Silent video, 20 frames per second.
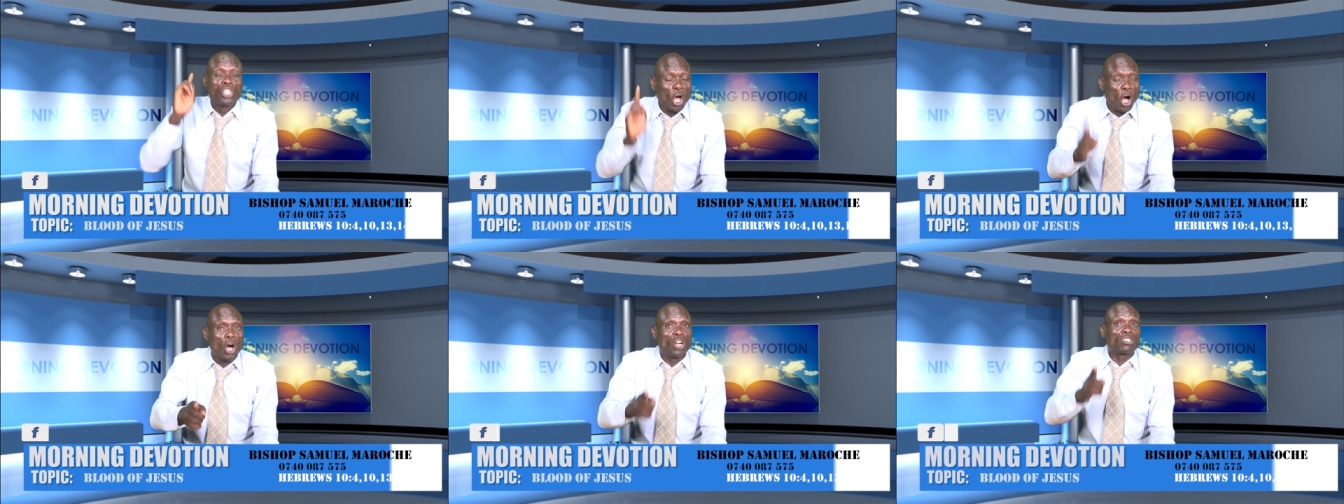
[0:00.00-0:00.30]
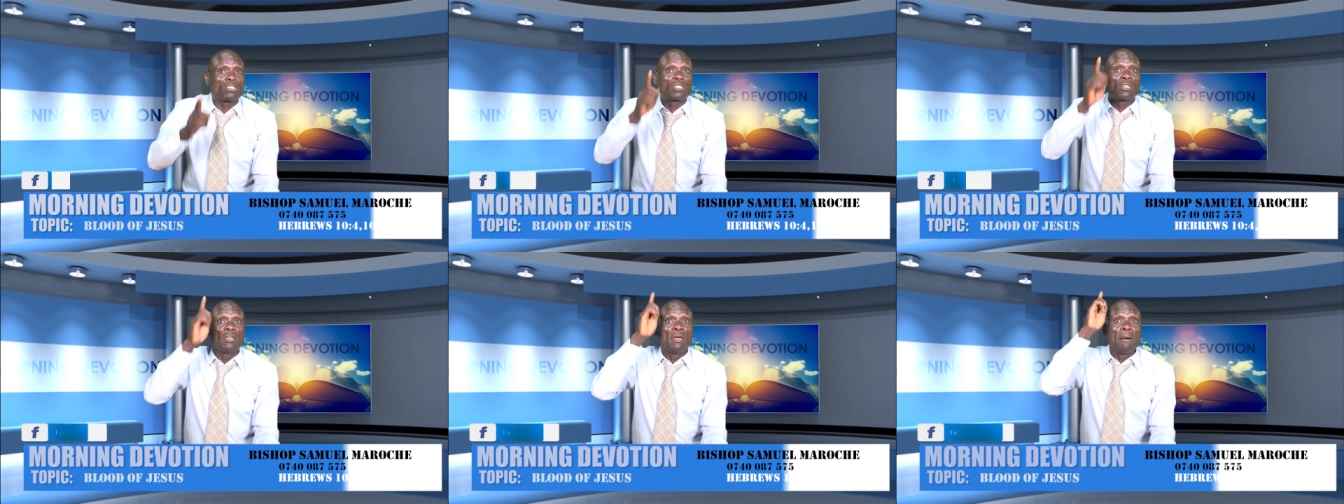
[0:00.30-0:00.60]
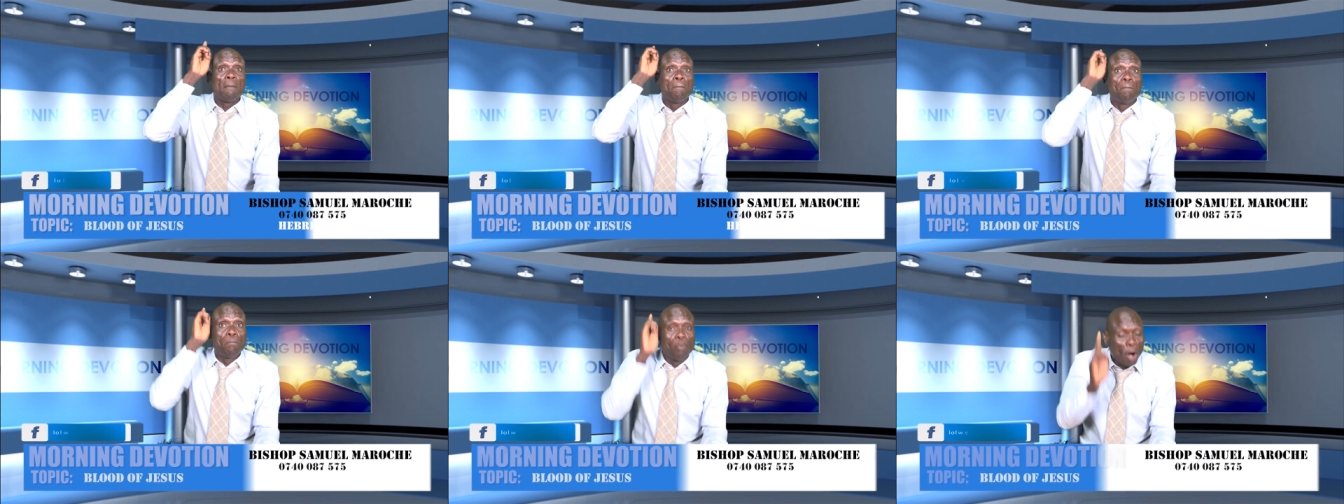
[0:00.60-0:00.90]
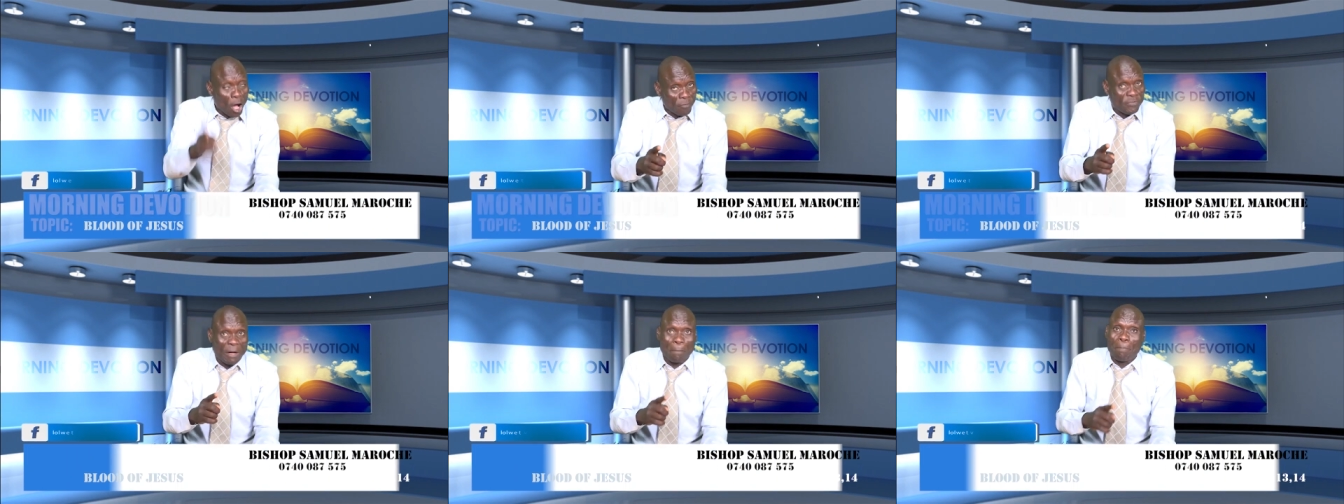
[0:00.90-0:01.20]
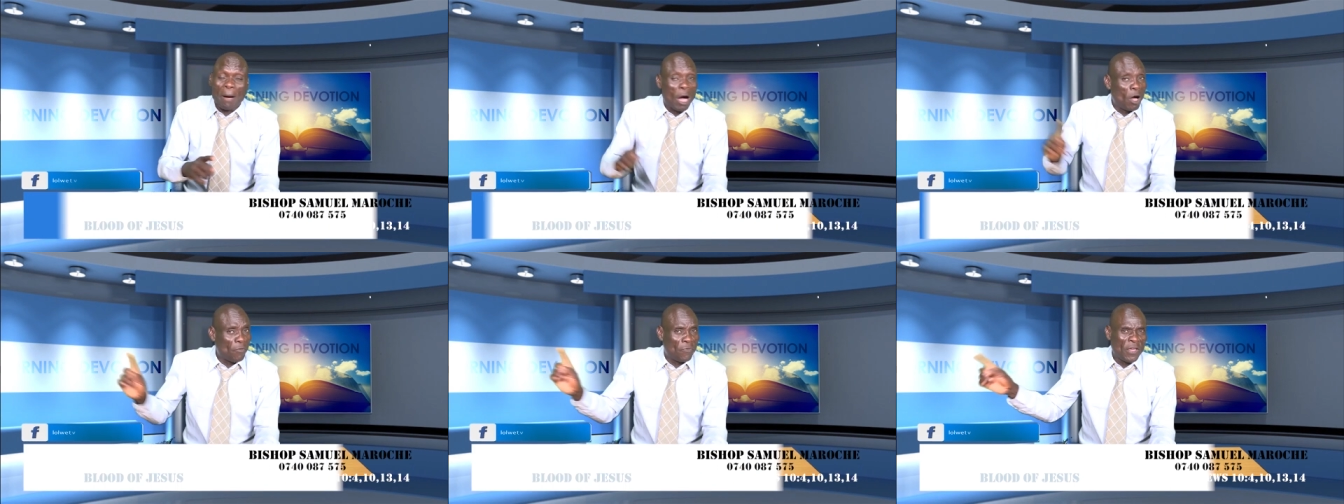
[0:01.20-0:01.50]
don't
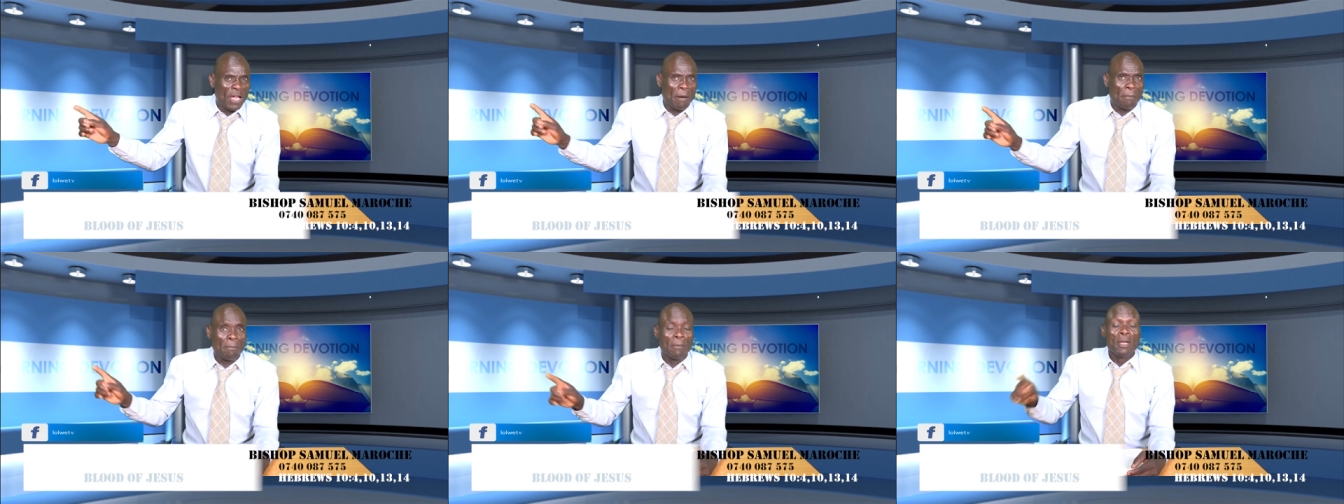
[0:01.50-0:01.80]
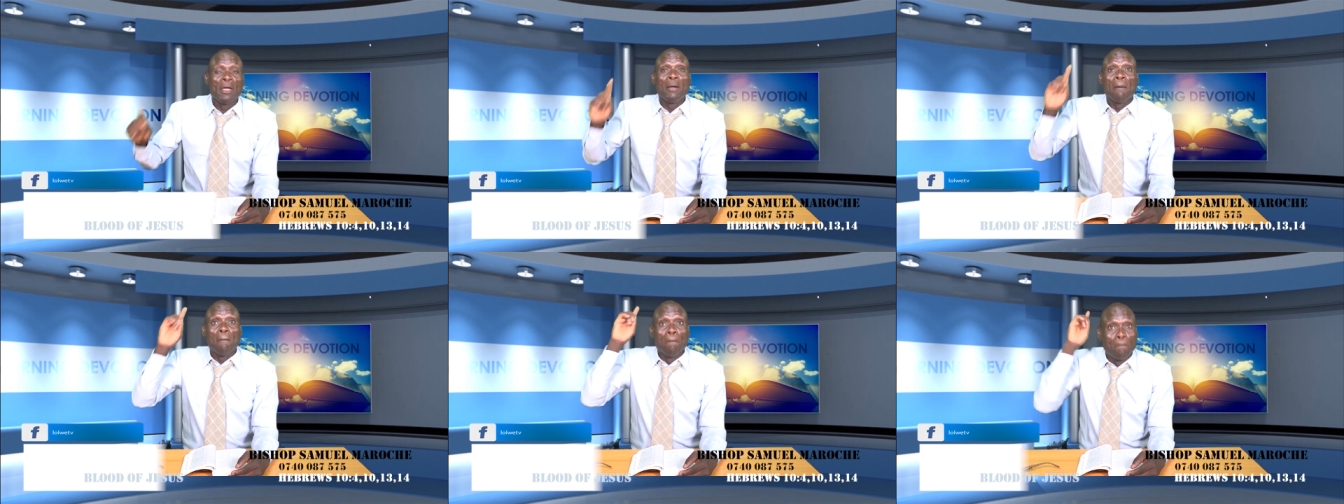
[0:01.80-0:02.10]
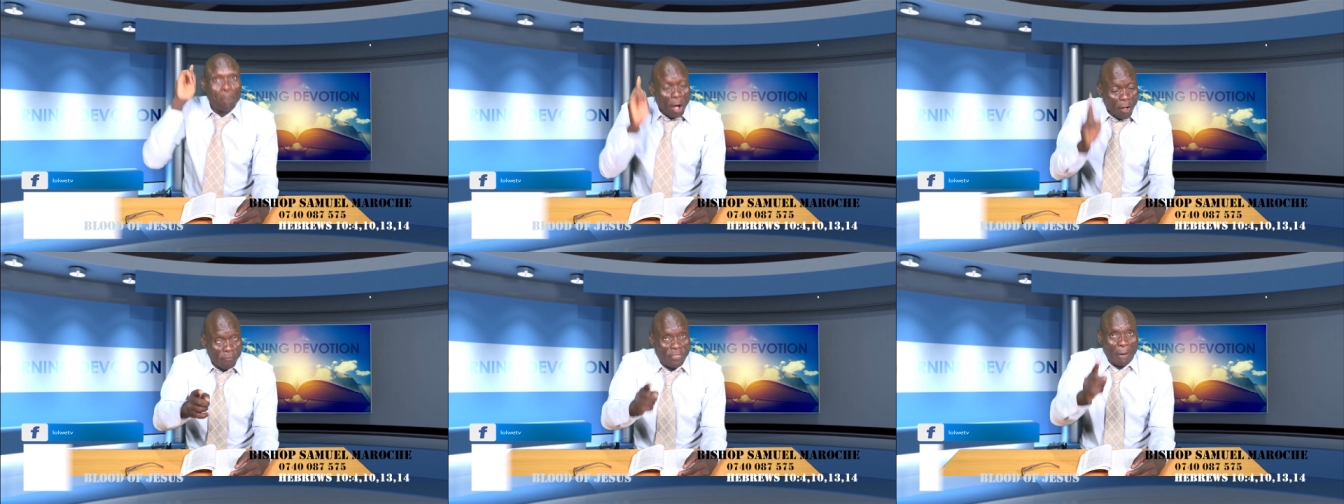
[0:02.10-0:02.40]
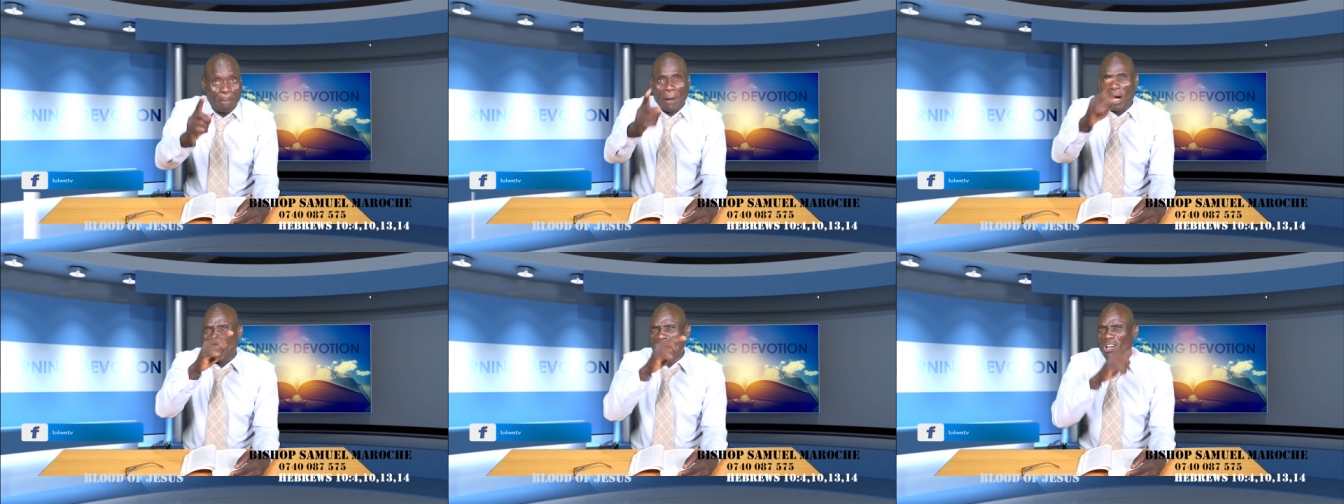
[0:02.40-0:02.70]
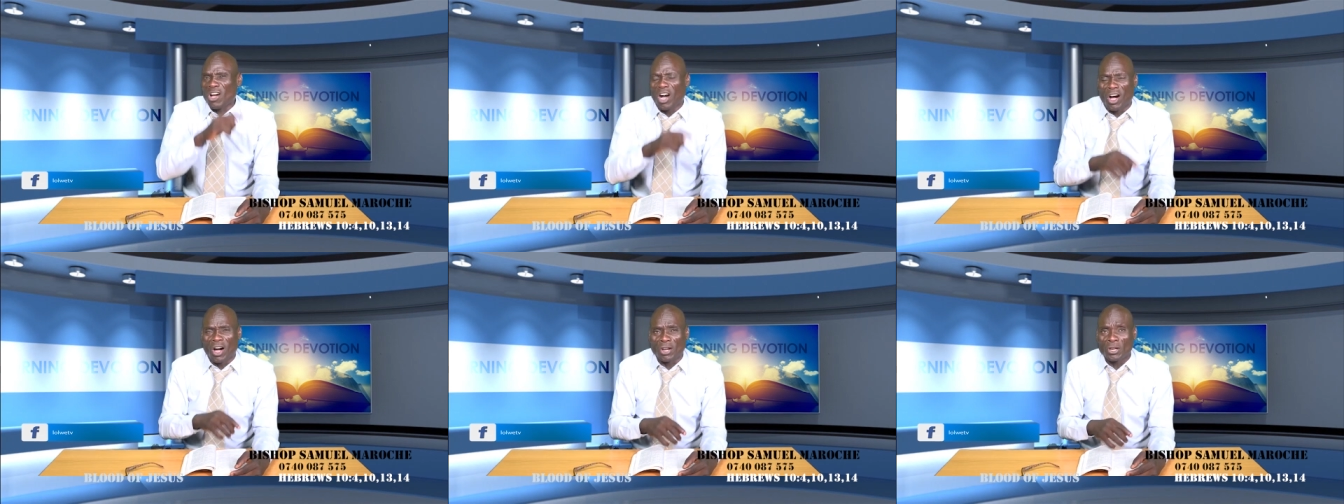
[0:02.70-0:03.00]
bother about them. Bother
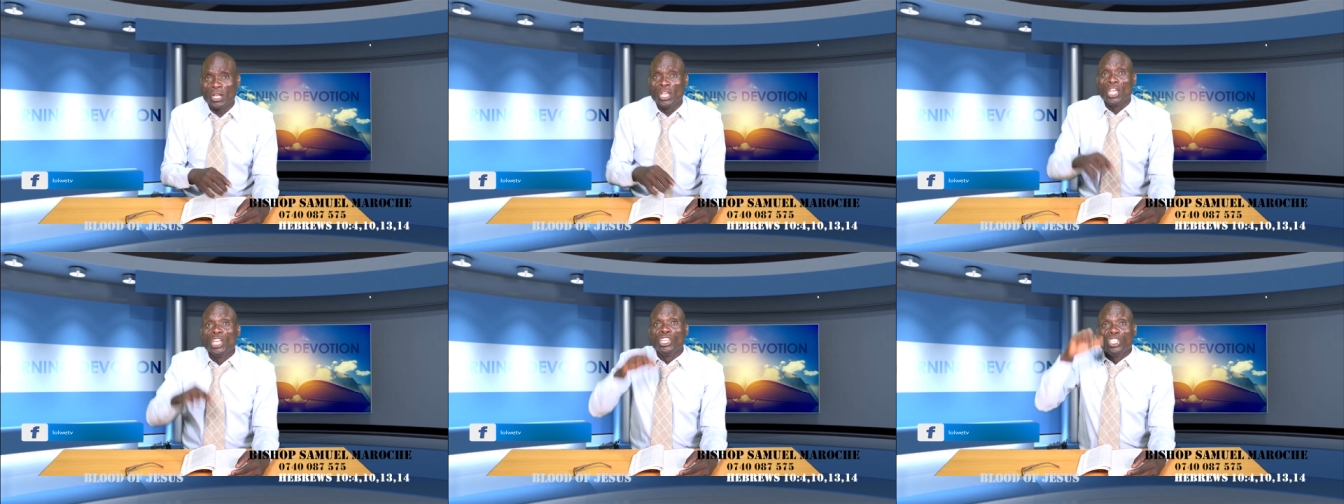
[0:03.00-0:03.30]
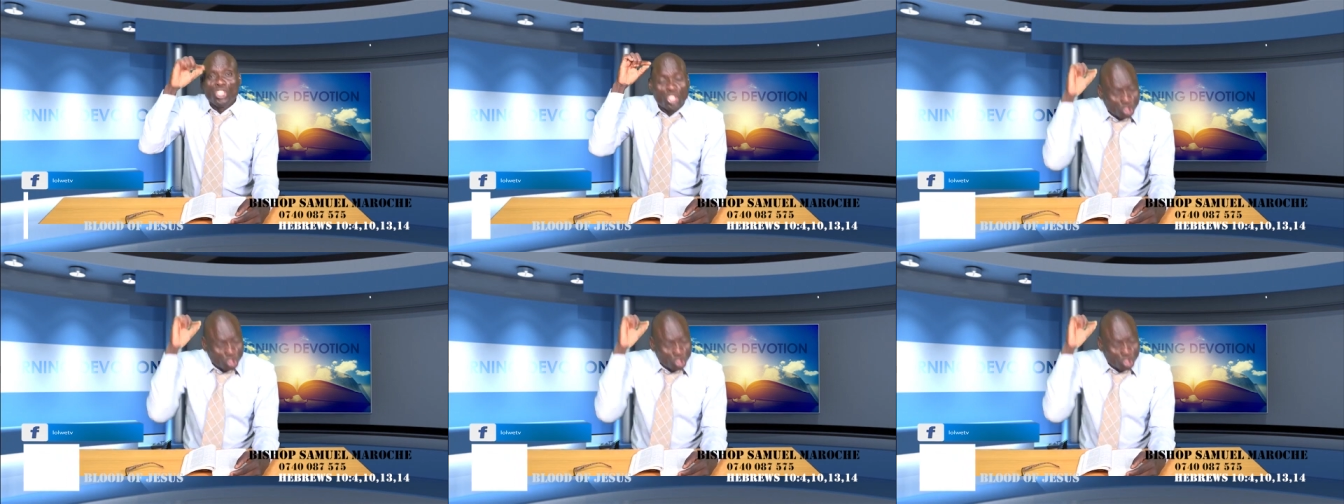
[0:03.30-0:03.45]
about God.